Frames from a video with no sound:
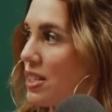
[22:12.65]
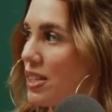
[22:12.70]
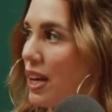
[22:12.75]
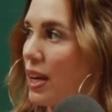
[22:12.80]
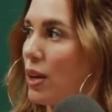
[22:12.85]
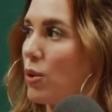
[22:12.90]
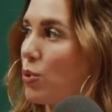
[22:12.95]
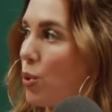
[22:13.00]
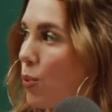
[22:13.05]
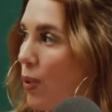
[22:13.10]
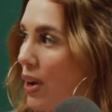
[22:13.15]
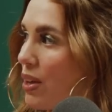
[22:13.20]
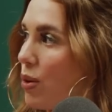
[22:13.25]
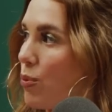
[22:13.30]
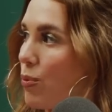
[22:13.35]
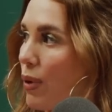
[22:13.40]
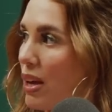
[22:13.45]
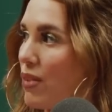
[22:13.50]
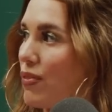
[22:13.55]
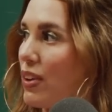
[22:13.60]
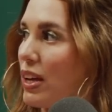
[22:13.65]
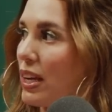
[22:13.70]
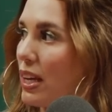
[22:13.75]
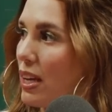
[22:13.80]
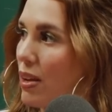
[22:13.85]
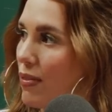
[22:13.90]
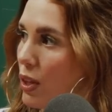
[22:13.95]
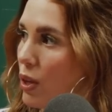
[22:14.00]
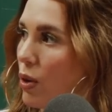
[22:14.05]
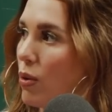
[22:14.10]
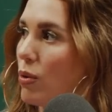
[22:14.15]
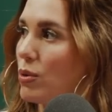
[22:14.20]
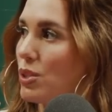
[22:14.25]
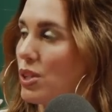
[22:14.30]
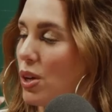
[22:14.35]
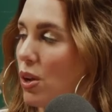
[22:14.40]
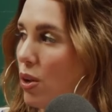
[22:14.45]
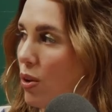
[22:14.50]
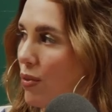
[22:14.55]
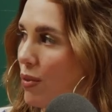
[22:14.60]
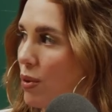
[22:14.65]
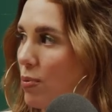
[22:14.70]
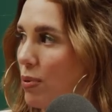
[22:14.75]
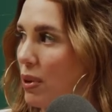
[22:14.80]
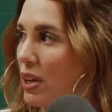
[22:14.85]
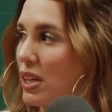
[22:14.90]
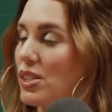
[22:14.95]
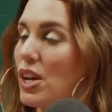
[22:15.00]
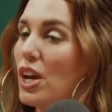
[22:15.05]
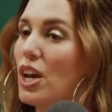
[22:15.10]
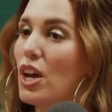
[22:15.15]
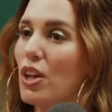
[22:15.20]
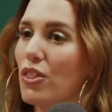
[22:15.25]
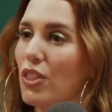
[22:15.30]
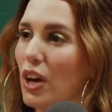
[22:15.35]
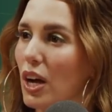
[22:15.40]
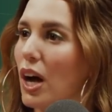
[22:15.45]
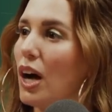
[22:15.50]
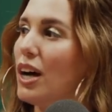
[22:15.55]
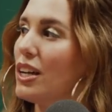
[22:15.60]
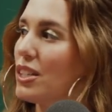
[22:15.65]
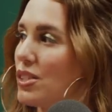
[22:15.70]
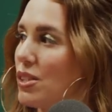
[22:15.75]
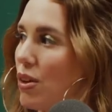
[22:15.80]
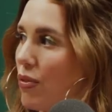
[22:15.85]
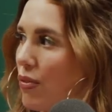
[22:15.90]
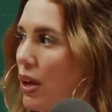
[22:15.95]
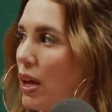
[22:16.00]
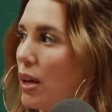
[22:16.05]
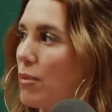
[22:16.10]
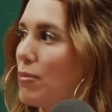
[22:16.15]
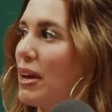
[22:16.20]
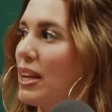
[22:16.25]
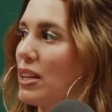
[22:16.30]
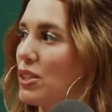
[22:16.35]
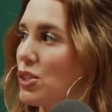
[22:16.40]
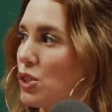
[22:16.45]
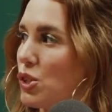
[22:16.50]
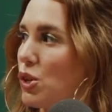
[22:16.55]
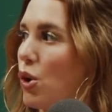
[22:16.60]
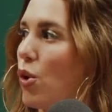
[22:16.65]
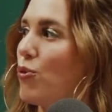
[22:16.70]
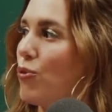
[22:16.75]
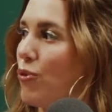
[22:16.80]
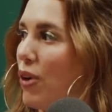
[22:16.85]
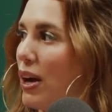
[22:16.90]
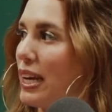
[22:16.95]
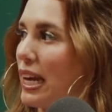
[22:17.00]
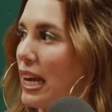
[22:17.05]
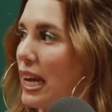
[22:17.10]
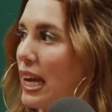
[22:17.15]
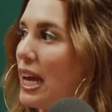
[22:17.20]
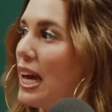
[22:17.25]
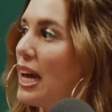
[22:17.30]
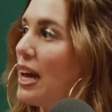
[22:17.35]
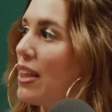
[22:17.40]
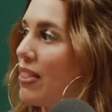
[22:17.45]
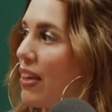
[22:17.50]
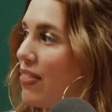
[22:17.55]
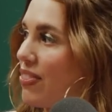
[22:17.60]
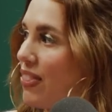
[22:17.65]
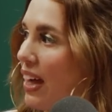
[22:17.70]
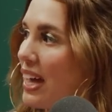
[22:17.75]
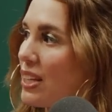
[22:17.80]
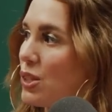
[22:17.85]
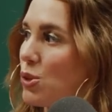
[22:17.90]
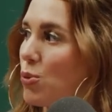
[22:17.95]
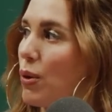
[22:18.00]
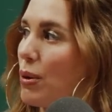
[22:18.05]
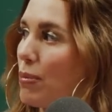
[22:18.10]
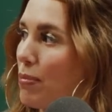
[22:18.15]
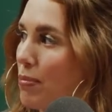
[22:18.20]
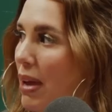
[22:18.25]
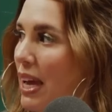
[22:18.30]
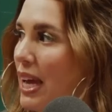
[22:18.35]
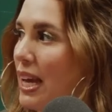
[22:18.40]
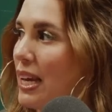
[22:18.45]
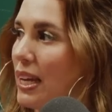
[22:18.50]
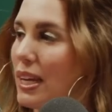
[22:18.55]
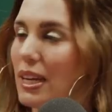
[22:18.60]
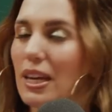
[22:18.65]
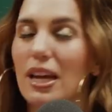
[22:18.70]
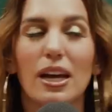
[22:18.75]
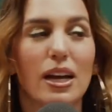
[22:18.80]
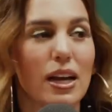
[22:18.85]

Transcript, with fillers: It's like the way that Raven, even though it was all over the place, the cuts of it made it so funny that that's what made it